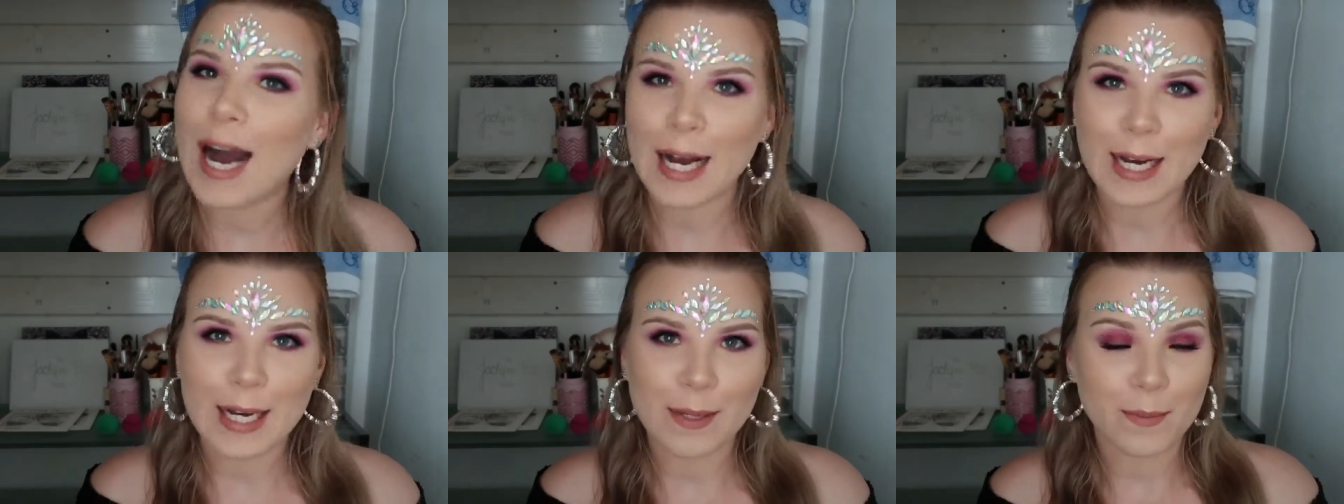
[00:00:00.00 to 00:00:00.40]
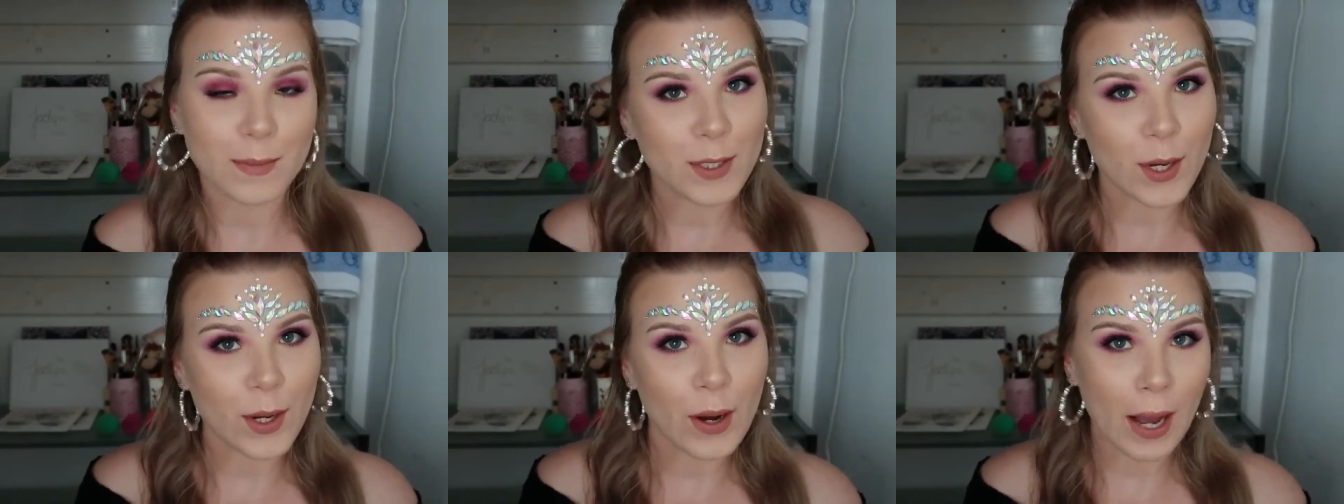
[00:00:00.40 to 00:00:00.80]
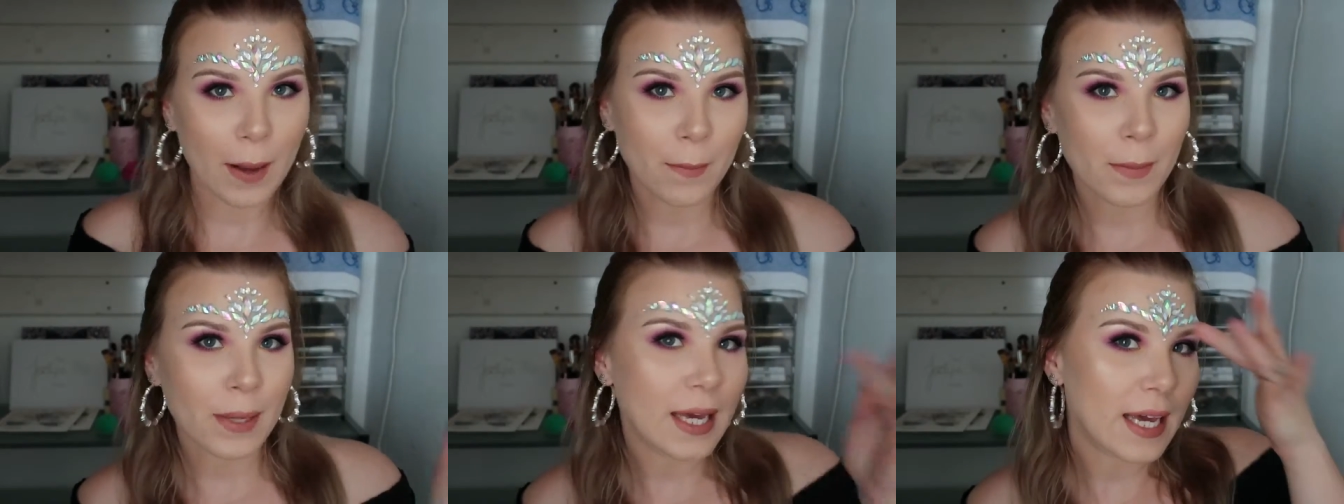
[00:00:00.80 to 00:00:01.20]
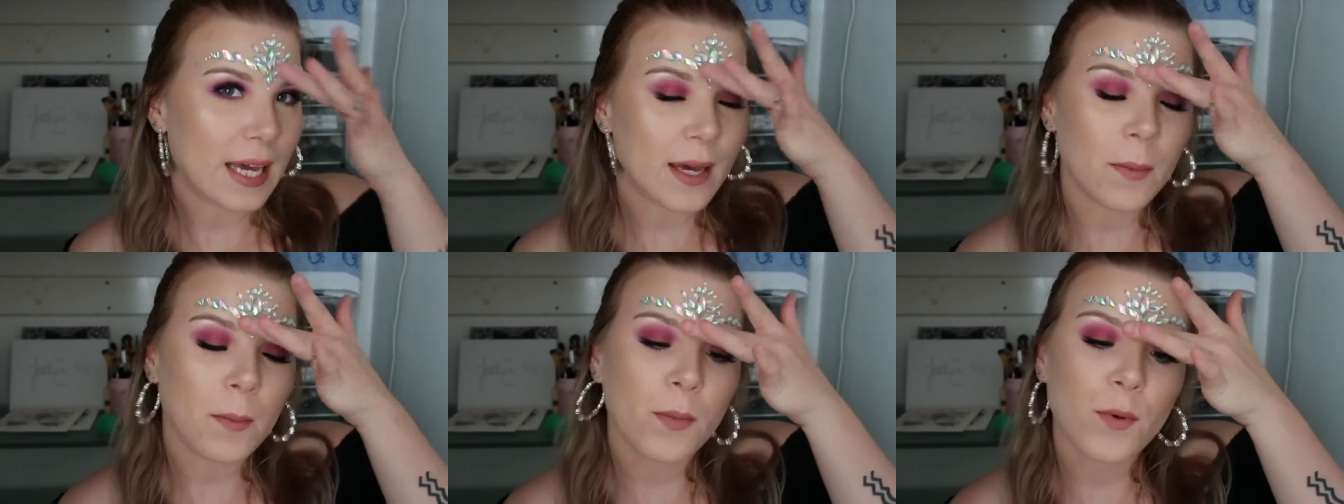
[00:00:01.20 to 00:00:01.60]
I'm so
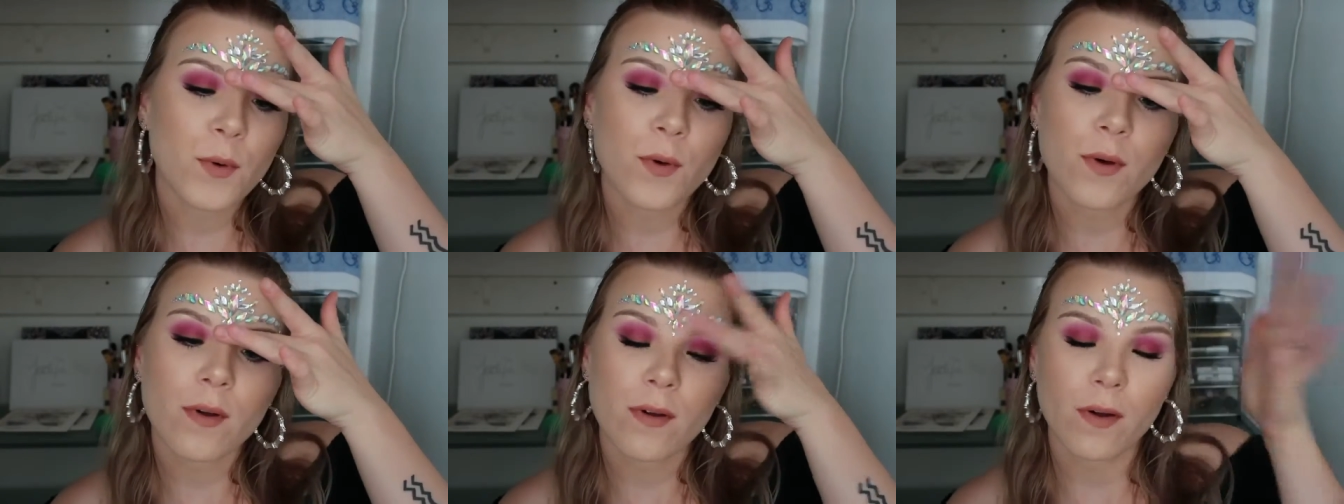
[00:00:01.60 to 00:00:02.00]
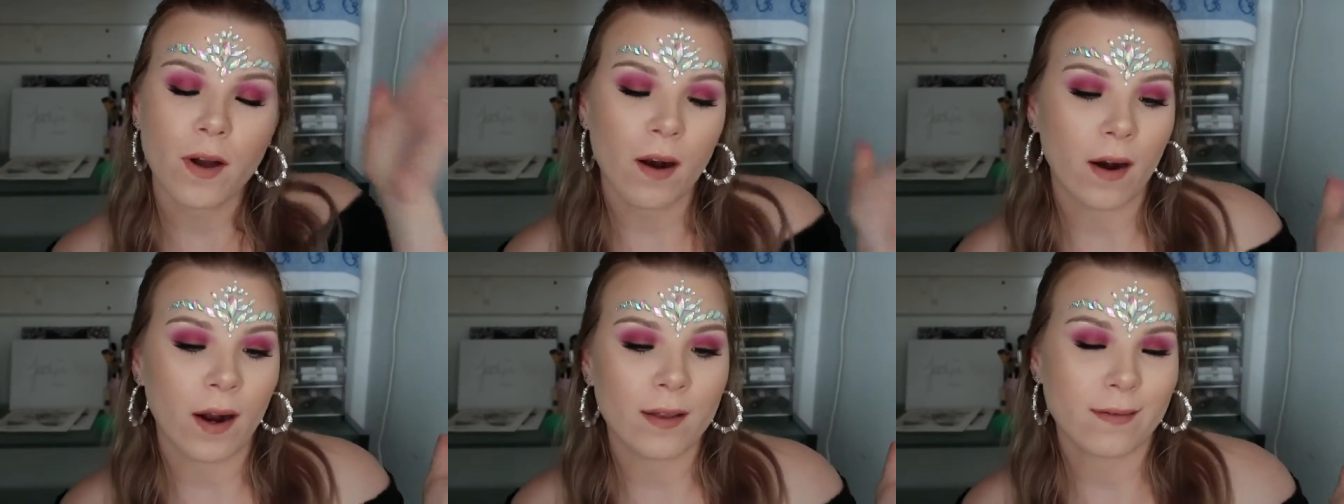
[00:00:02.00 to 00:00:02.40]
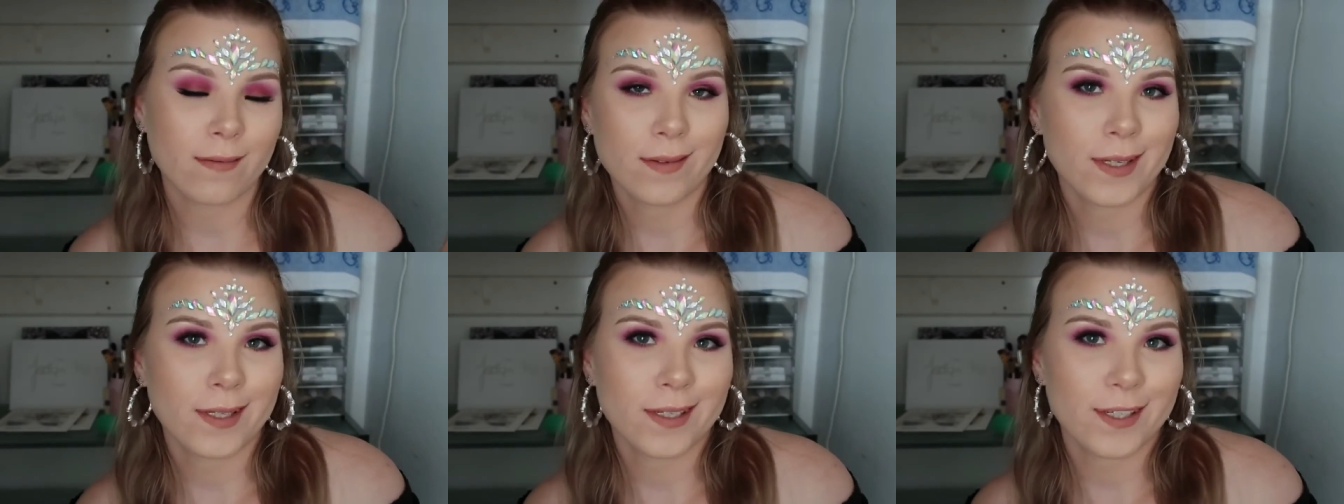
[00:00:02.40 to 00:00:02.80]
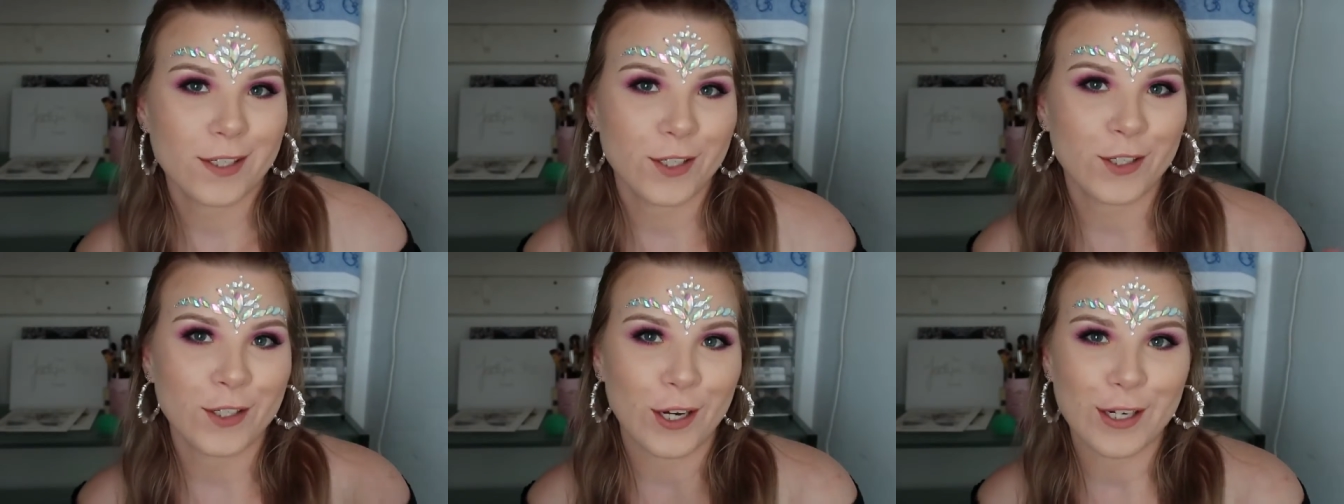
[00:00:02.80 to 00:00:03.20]
happy. More. Alright, this has
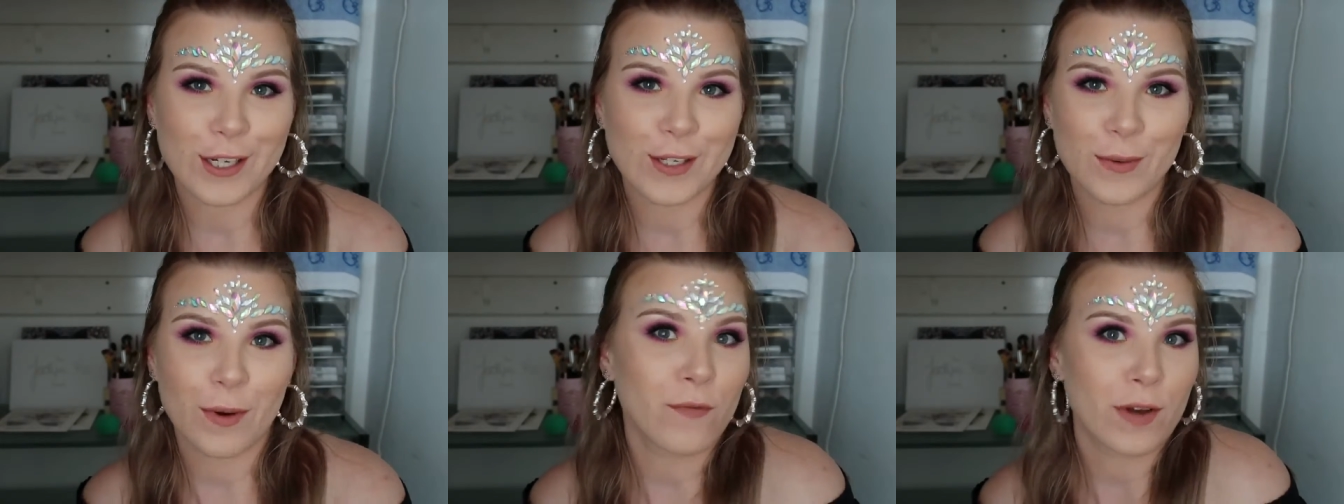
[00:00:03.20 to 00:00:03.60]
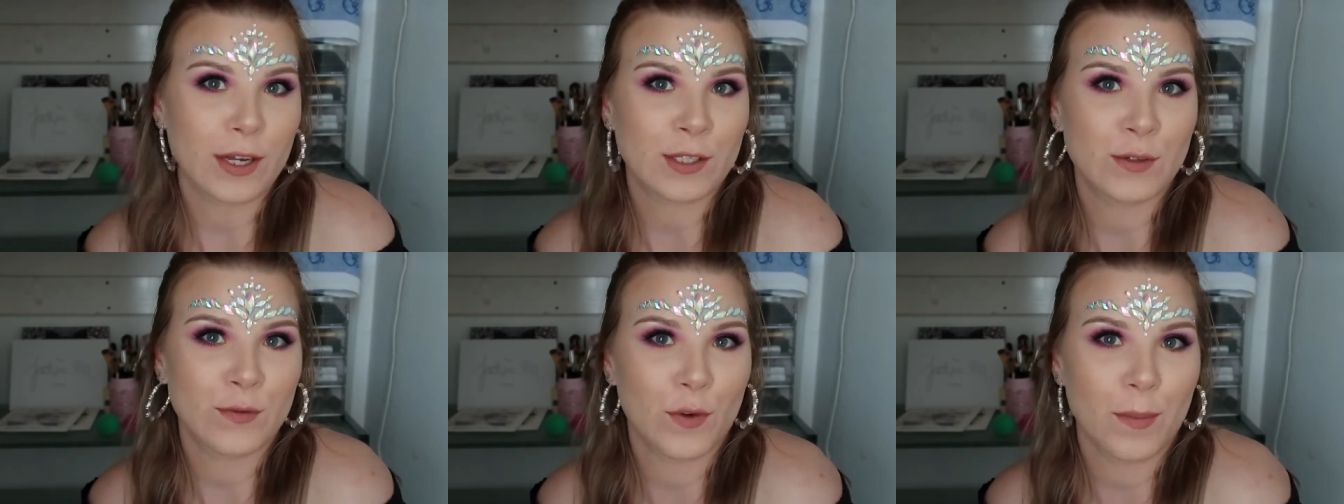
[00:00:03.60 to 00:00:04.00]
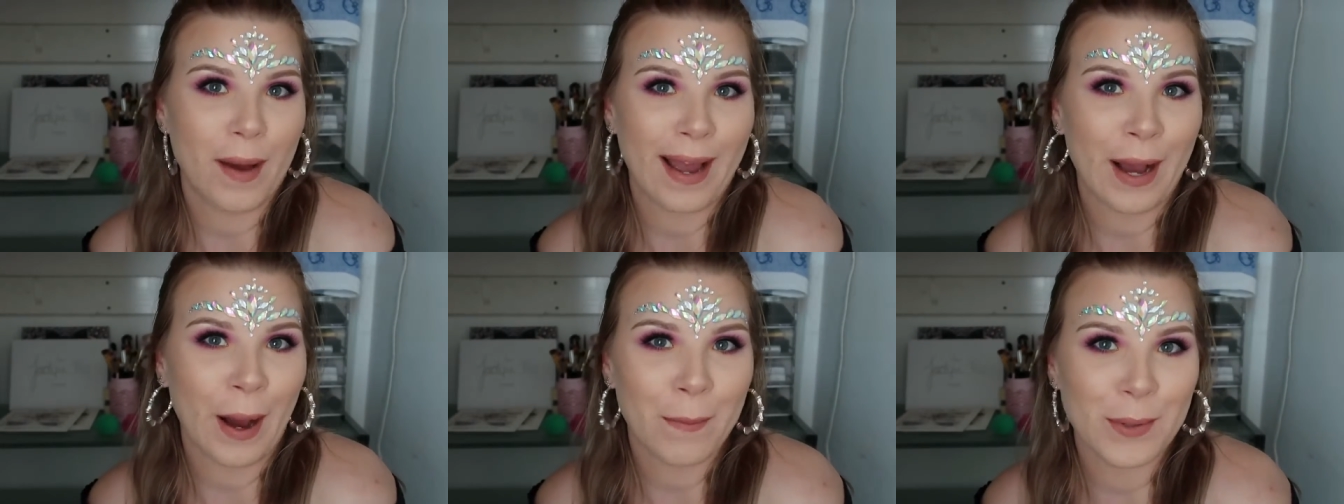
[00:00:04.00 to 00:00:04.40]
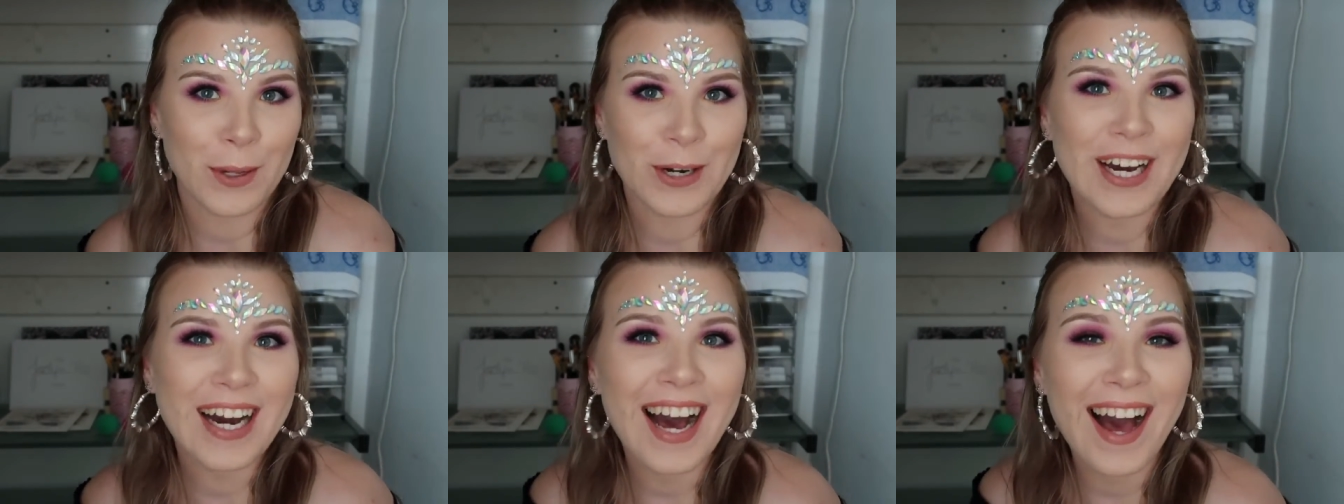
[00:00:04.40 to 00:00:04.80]
just turned into a festival makeup
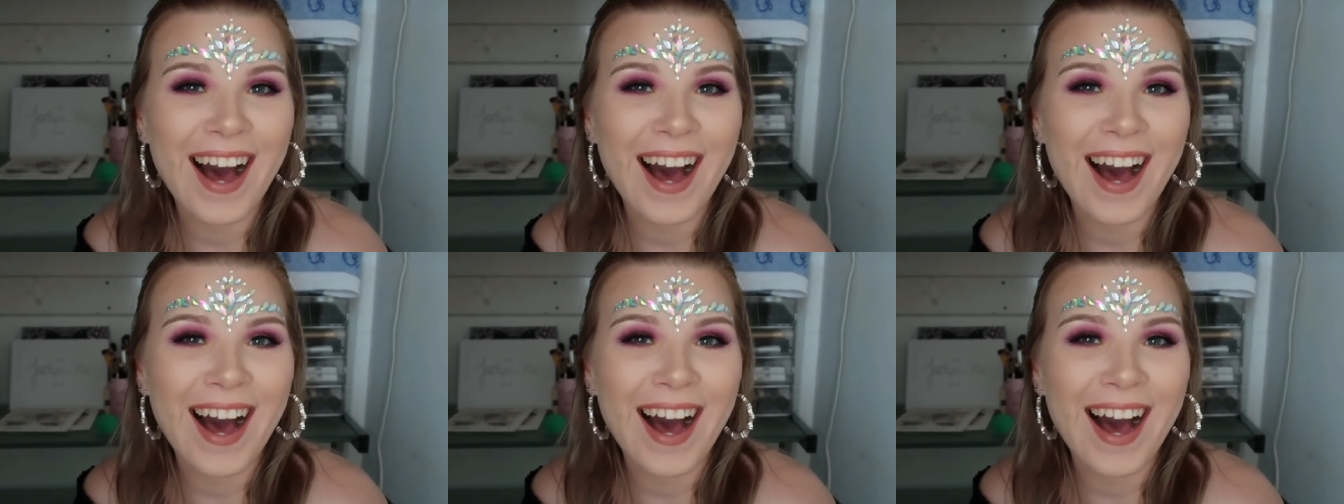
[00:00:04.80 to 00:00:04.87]
look.